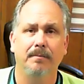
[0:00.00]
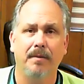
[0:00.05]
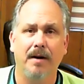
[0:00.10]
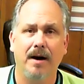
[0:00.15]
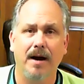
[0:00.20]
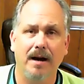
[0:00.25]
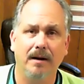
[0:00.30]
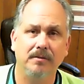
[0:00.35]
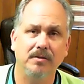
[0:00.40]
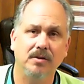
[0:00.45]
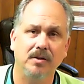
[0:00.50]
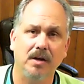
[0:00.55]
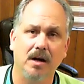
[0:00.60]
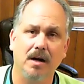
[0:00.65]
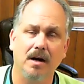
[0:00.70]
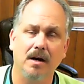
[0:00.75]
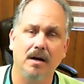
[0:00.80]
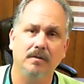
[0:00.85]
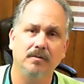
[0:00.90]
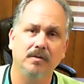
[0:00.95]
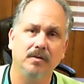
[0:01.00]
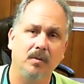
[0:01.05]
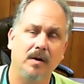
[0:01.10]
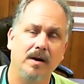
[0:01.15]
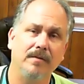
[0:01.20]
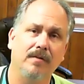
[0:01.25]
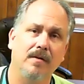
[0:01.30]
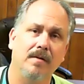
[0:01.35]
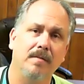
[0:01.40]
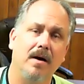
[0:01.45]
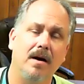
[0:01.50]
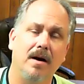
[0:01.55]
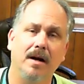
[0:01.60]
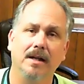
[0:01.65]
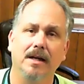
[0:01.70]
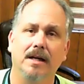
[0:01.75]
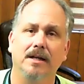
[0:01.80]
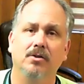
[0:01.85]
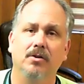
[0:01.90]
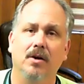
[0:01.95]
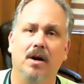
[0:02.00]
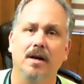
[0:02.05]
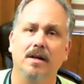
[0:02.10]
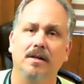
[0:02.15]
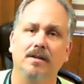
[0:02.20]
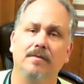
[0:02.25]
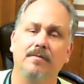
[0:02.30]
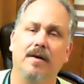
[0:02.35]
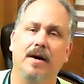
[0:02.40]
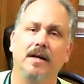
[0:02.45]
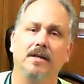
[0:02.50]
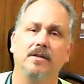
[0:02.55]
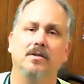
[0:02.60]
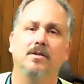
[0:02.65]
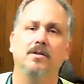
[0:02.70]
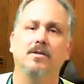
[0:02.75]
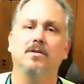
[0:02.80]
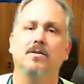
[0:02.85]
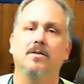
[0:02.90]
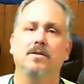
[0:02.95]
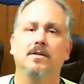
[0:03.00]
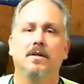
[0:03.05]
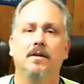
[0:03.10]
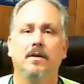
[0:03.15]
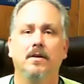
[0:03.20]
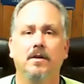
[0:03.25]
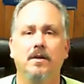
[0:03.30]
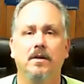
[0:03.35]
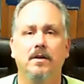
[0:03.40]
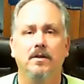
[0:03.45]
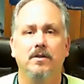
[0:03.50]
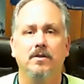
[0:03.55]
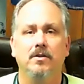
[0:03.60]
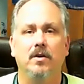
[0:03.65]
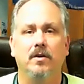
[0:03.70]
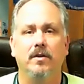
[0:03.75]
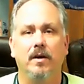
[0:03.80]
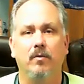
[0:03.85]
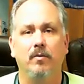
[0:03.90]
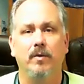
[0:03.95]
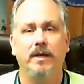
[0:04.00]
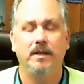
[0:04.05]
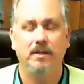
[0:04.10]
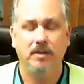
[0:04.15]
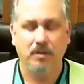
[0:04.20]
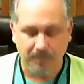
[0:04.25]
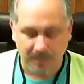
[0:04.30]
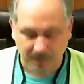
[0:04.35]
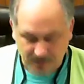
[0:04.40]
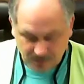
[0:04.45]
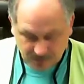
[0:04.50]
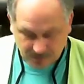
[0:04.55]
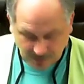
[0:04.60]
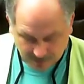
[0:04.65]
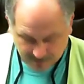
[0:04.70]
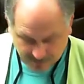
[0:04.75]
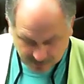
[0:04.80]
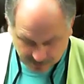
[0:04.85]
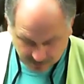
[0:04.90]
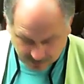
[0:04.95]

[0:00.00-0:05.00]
by ourselves, away from our electronic devices, so that we can spend time